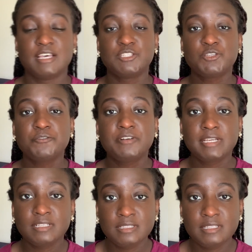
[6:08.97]
And so
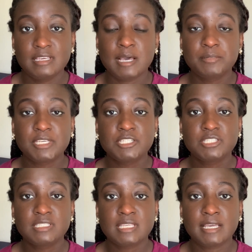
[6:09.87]
finally, the
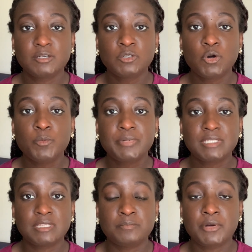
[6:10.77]
application cycle
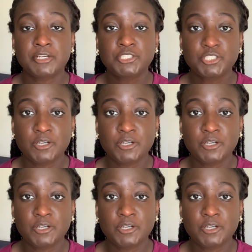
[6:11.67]
opened in March